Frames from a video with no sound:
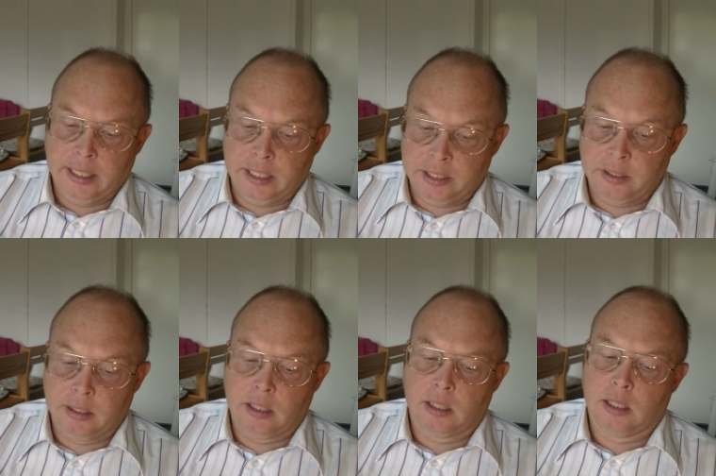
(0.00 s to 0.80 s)

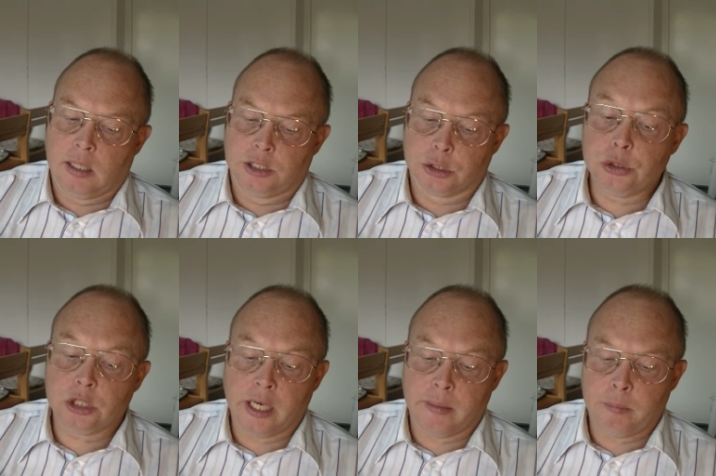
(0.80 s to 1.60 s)
in uh,
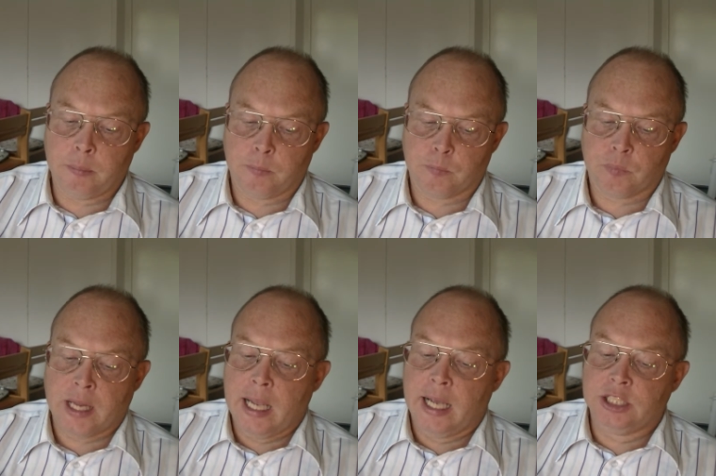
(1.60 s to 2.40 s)
Jerusalem,
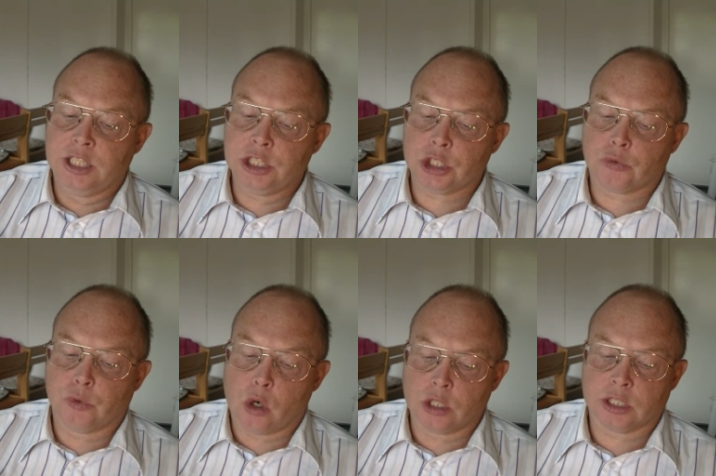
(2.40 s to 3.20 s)
and Jesus
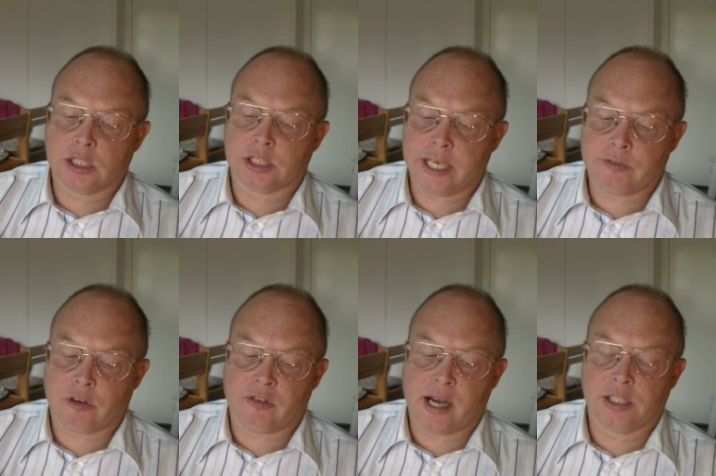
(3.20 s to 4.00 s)
was
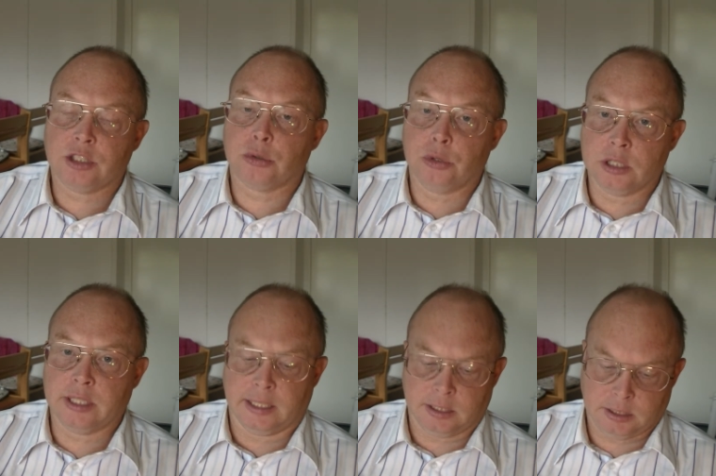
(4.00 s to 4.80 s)
sacrificed to the
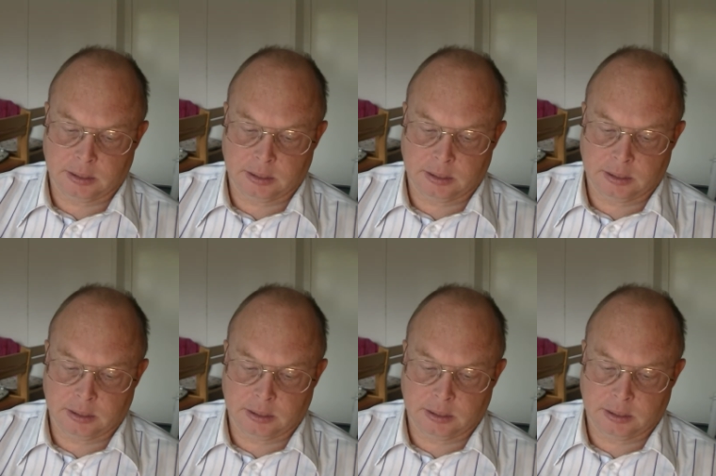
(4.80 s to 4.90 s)
dead.